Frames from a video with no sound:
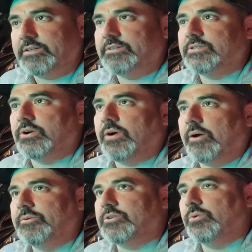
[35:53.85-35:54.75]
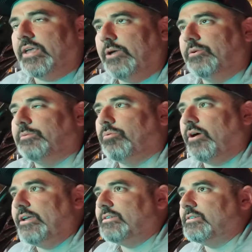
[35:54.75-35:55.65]
So I was okay with the
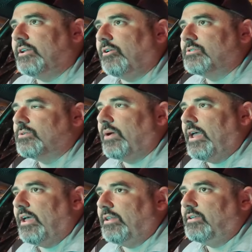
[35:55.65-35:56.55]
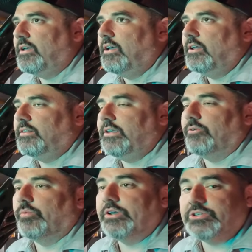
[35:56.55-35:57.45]
price. It also had the
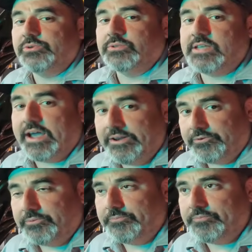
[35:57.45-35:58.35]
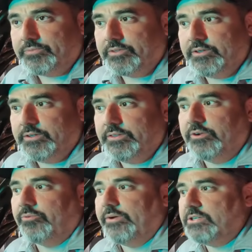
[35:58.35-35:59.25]
original title, the
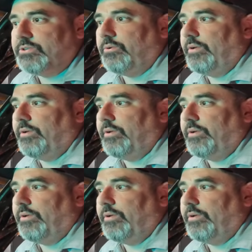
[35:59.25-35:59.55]
original